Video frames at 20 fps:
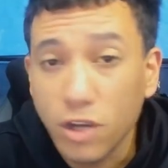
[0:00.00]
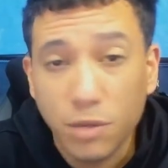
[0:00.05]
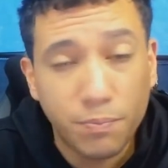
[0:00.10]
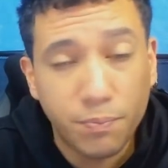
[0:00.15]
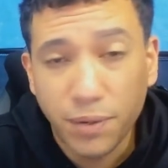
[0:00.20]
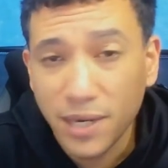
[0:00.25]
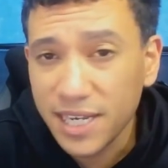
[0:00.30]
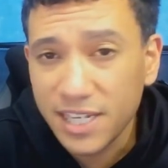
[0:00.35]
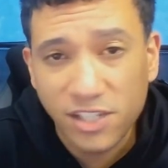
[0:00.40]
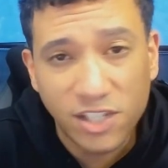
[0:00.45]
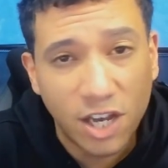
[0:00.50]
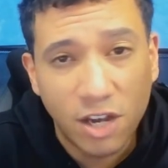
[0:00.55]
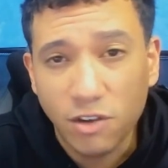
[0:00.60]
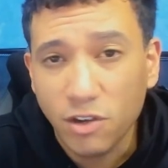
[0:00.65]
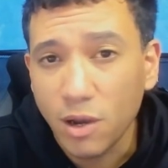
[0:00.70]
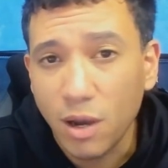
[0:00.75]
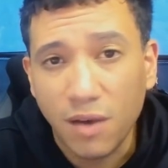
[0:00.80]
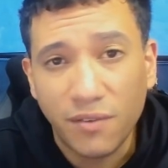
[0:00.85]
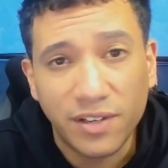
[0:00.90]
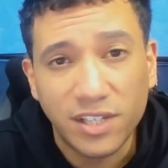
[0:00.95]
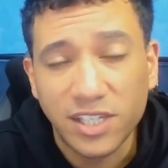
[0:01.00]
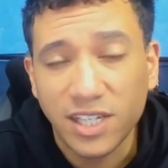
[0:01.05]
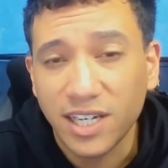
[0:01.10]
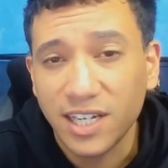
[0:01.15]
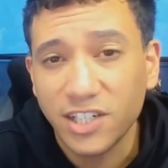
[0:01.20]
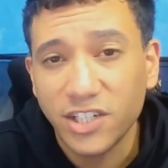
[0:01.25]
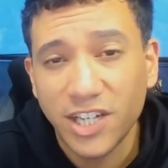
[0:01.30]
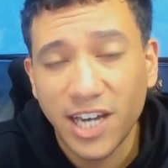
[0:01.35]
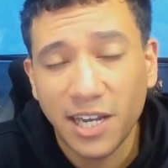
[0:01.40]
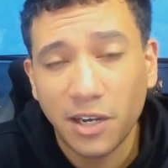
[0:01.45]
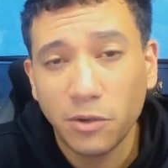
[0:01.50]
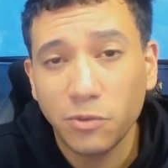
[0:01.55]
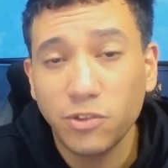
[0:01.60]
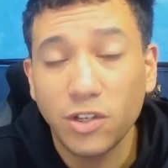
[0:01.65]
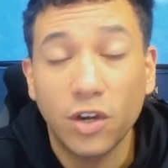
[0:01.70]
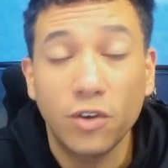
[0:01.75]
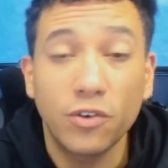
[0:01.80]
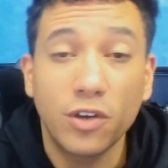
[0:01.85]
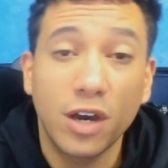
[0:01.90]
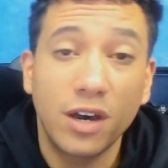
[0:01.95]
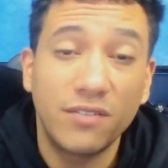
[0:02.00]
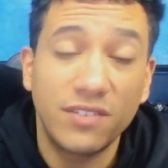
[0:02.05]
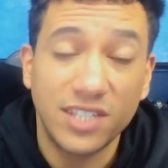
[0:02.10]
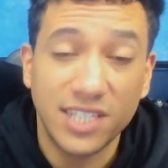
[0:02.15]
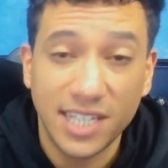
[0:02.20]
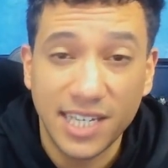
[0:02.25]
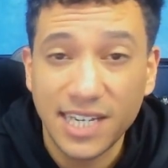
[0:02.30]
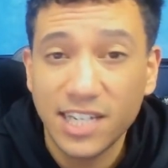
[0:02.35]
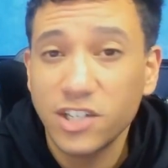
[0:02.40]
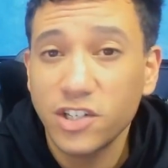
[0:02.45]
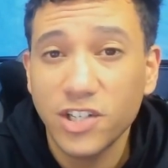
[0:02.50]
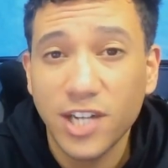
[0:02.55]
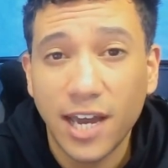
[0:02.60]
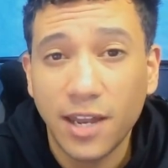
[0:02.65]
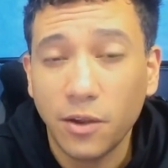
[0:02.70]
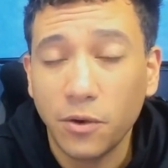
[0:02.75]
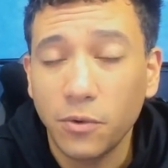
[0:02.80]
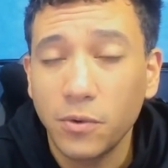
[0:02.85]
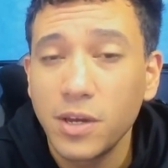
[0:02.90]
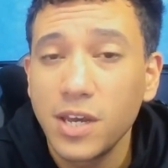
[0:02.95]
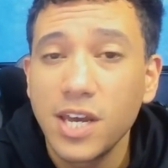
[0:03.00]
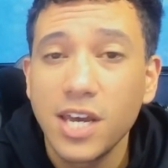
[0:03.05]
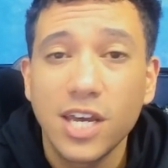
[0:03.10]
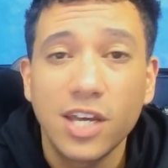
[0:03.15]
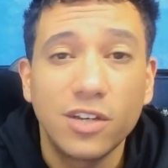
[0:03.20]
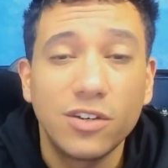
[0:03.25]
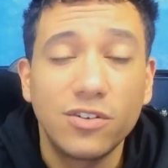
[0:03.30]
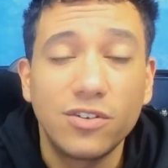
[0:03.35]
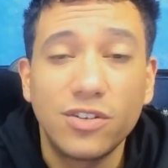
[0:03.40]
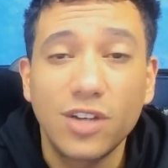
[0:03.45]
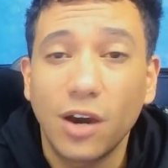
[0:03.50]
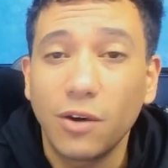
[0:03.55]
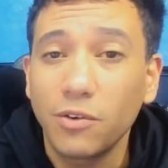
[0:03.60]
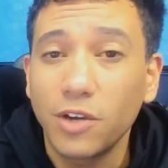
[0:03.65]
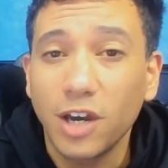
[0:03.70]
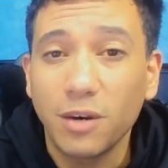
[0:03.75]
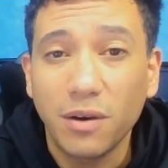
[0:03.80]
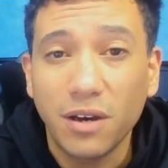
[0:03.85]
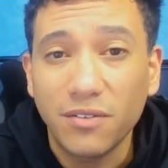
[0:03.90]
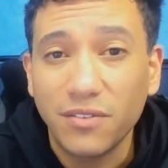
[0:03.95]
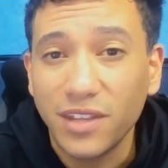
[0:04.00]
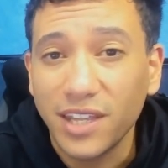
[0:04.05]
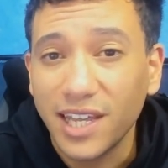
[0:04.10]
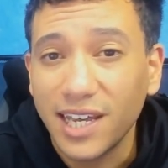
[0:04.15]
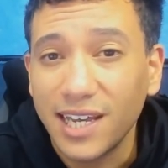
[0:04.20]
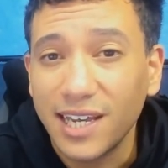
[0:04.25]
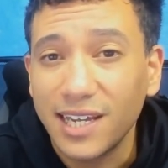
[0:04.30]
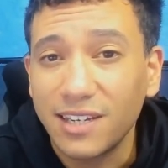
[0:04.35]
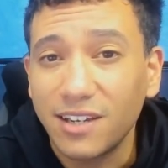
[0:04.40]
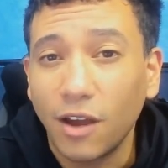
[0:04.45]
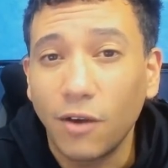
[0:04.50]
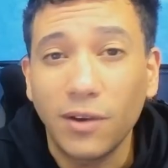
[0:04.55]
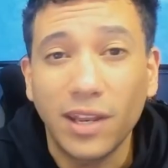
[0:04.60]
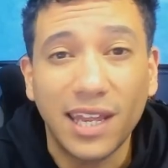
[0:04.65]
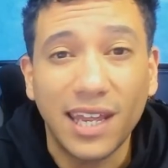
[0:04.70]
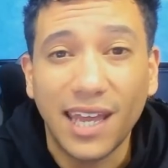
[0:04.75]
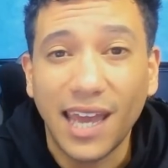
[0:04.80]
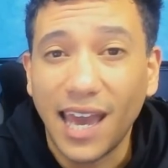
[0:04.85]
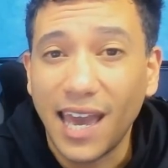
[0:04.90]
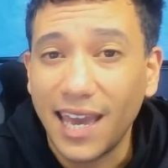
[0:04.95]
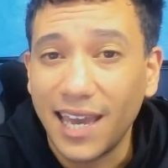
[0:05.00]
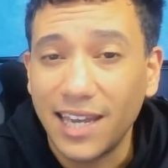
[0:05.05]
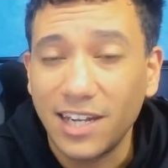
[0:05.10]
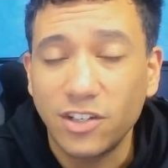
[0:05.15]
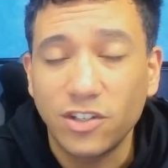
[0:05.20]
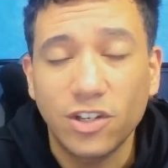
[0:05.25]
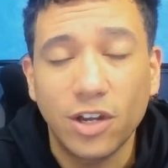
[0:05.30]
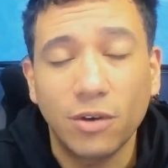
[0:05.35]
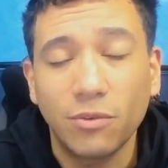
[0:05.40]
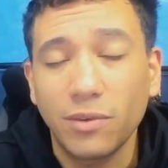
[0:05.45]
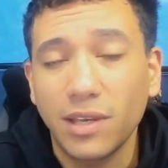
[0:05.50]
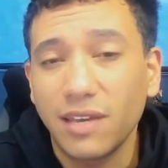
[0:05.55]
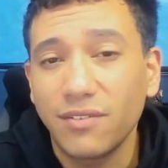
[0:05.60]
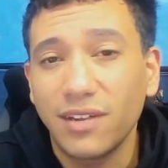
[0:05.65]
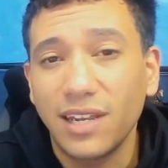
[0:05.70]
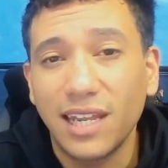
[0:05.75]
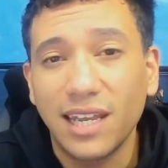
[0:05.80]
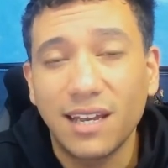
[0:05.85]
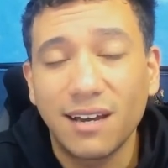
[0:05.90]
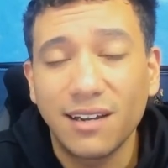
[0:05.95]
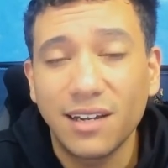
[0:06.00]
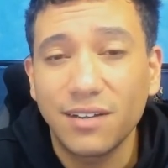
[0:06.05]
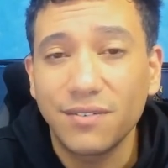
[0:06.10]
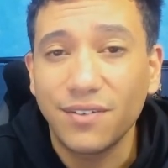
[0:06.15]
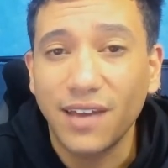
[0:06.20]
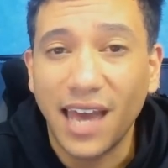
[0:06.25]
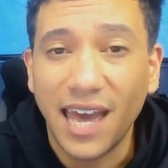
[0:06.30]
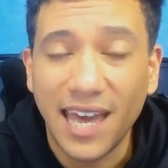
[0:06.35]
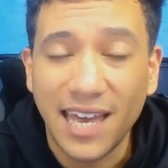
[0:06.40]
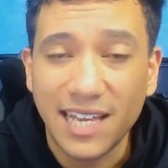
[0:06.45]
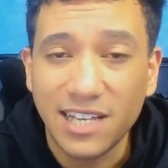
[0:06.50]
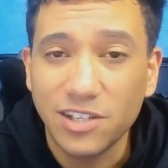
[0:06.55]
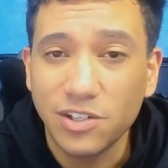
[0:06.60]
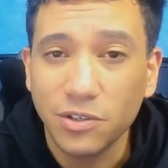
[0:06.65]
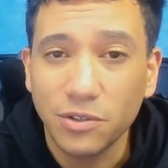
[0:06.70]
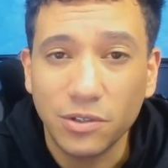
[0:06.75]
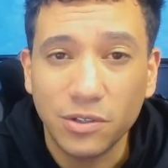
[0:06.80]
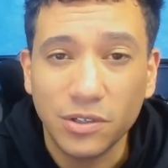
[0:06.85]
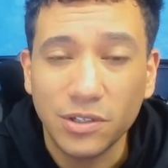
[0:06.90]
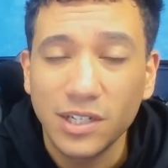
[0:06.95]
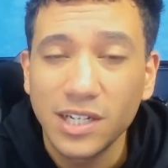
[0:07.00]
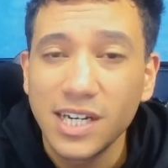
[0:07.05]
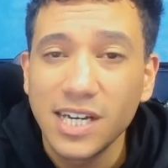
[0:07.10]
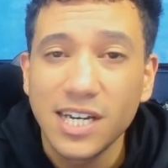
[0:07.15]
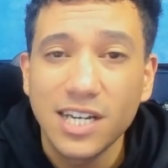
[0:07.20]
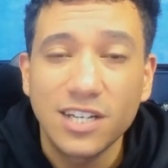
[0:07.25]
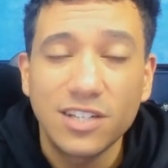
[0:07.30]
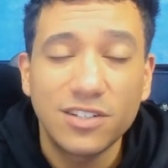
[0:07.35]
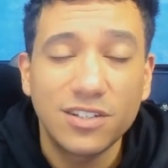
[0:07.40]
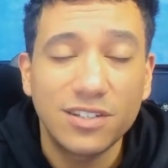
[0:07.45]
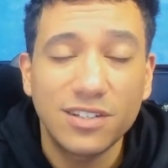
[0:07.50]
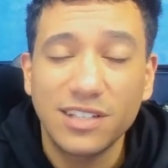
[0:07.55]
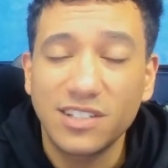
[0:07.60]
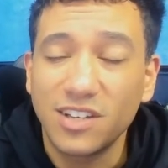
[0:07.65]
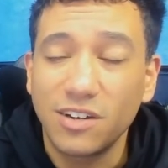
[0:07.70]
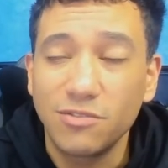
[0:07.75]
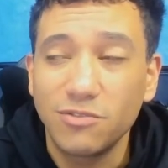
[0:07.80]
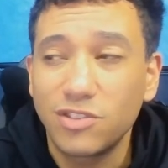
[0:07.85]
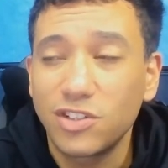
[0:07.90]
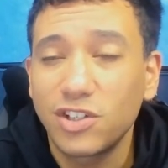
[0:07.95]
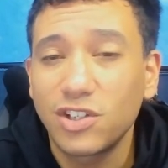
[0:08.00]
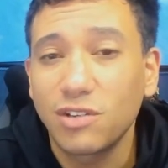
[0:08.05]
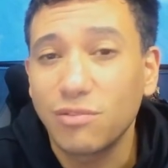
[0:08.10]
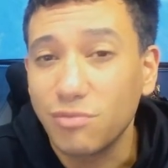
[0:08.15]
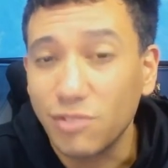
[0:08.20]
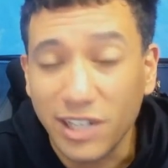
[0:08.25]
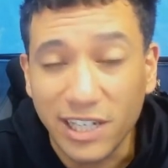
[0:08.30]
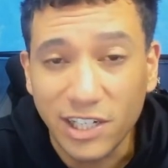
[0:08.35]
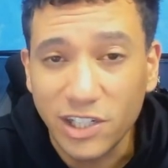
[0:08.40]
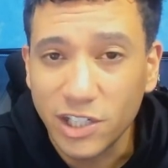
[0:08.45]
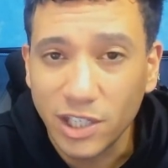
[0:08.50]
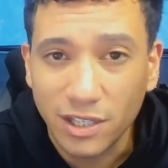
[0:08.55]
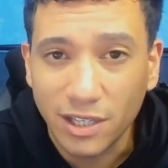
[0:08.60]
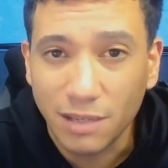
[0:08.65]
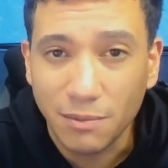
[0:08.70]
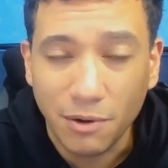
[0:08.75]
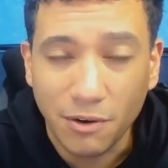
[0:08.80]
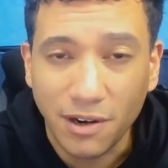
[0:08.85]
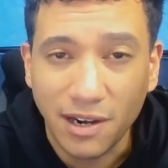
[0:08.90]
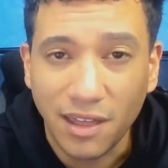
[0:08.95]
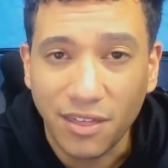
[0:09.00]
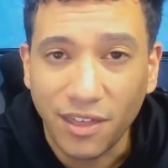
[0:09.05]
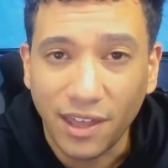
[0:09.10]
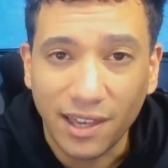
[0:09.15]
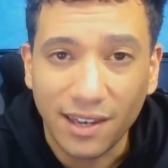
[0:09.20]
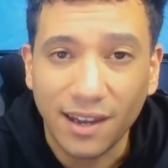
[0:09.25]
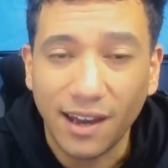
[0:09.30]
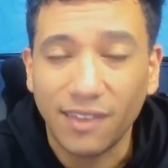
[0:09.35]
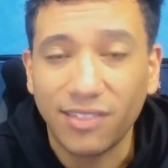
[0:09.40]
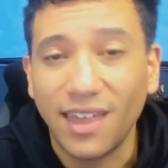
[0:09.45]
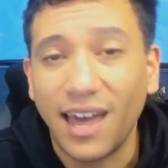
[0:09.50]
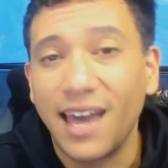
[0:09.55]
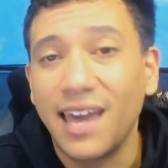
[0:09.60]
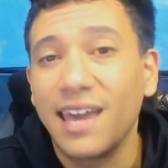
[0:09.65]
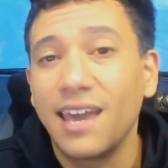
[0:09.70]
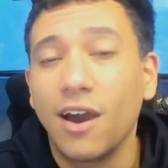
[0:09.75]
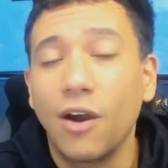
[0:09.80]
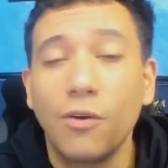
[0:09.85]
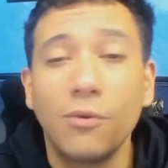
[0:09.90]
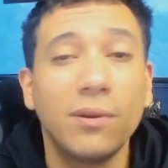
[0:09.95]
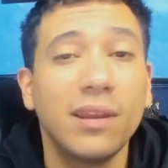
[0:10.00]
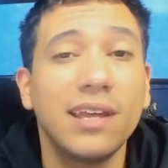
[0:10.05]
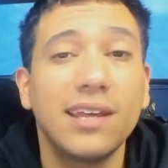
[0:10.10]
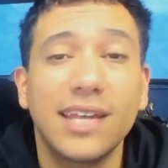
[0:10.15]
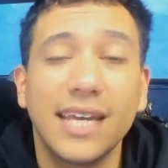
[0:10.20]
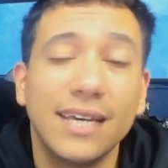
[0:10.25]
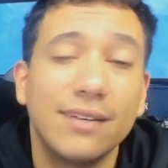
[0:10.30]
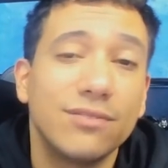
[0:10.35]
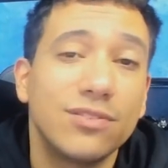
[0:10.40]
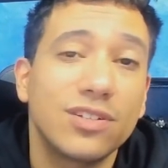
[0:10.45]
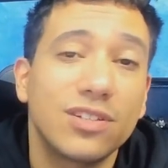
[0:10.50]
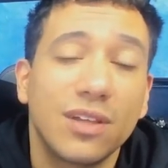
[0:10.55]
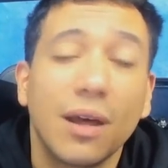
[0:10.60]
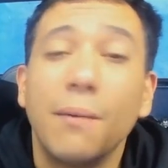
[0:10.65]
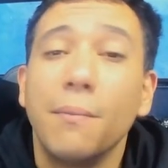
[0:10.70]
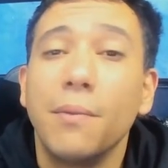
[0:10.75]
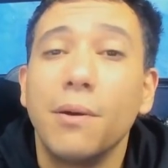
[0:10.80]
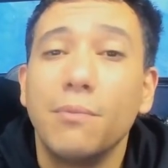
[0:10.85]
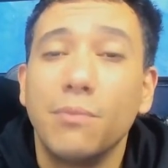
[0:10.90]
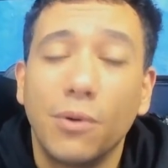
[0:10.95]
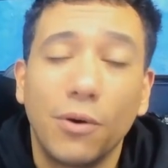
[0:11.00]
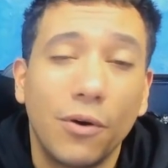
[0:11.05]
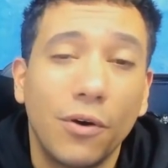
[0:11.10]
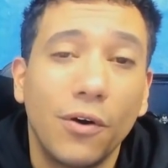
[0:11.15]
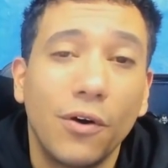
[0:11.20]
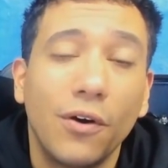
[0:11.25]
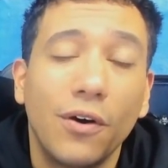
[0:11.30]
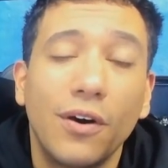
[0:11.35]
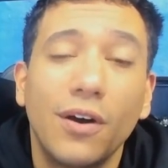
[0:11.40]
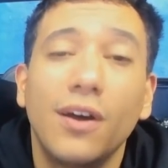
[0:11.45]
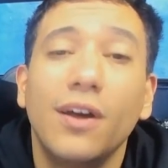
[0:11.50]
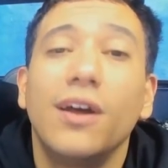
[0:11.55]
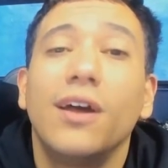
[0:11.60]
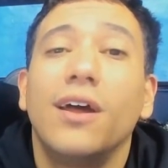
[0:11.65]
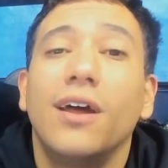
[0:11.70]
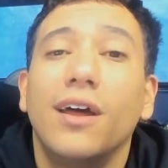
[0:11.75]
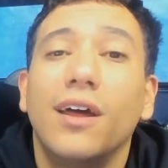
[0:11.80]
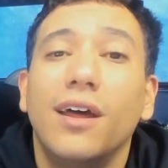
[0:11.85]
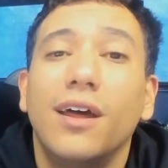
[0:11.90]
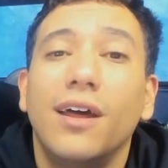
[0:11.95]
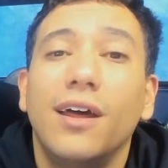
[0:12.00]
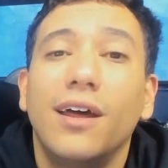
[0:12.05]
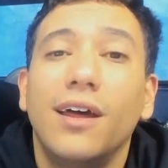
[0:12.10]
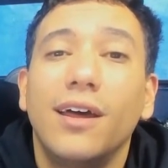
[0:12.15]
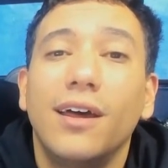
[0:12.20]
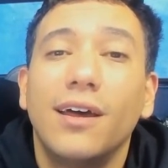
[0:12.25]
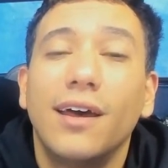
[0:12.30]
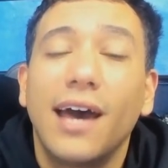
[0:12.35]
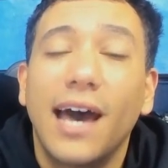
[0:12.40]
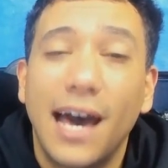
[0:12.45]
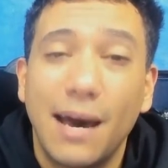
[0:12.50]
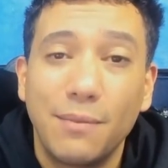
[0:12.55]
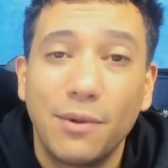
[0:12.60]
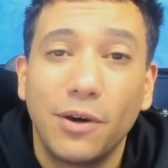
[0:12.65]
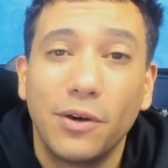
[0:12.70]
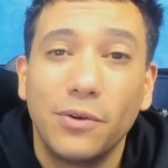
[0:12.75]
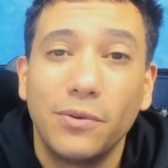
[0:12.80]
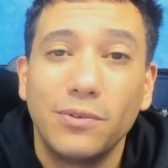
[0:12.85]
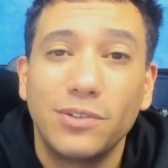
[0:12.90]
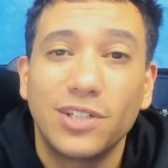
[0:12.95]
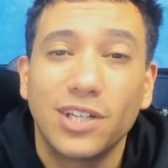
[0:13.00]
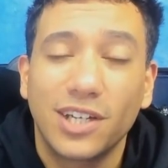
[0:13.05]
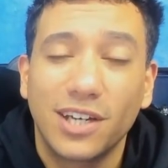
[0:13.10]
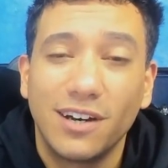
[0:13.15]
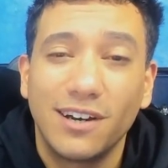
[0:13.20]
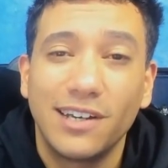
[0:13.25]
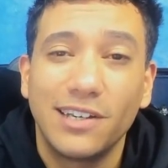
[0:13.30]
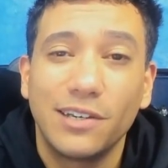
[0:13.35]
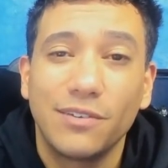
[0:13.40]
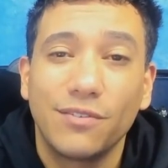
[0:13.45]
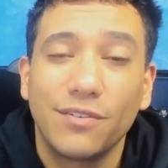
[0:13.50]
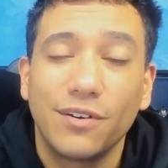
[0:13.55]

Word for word: please don't go over to her channel. Don't go over to his channel. Don't go over there. Don't engage. Don't give any kind of hate, or don't screech at them or anything like that. It only gives them more ammo to kind of